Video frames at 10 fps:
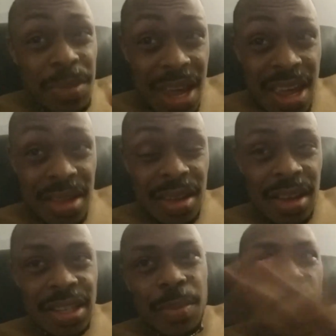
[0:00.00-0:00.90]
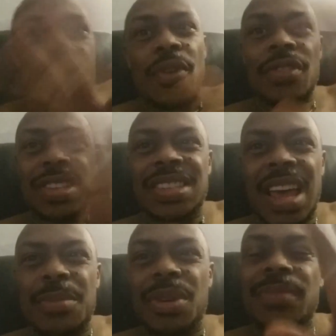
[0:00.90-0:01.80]
man, because they both are the
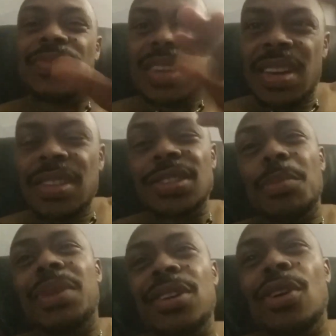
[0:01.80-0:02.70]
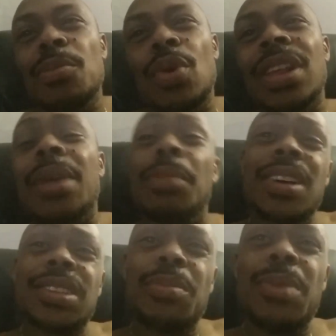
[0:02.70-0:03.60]
same, but some men are more like
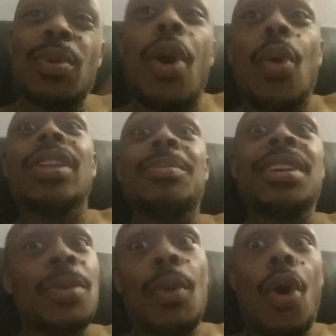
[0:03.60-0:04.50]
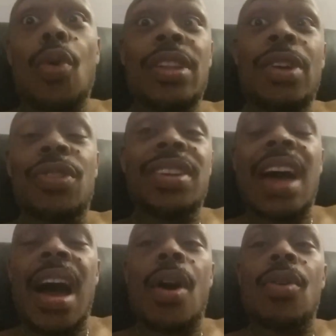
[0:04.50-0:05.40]
Muslim people. Holy men, I'm holier than
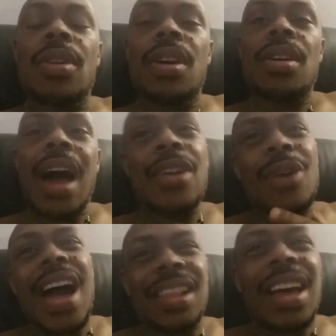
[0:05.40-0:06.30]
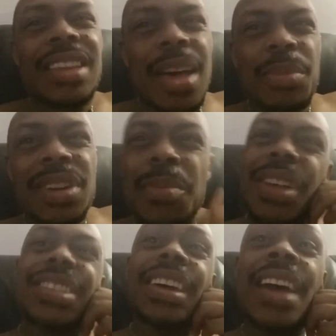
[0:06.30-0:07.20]
thou. I don't act like that, but I'm
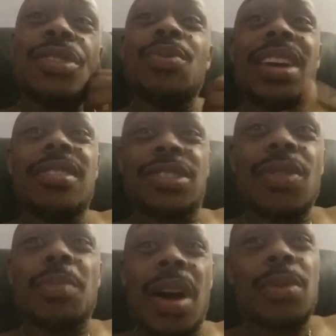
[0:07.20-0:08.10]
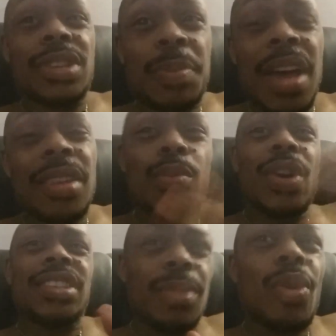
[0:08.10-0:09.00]
just like, I do need a certain amount of respect. I'm
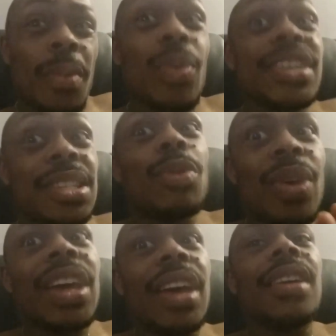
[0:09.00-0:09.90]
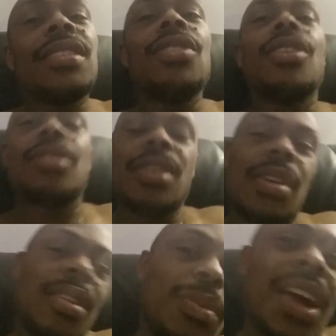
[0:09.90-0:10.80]
reasonable. I'm a reasonable king, you know.
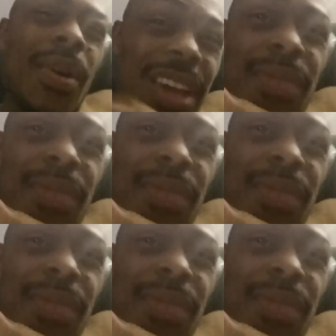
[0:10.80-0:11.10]
But I'll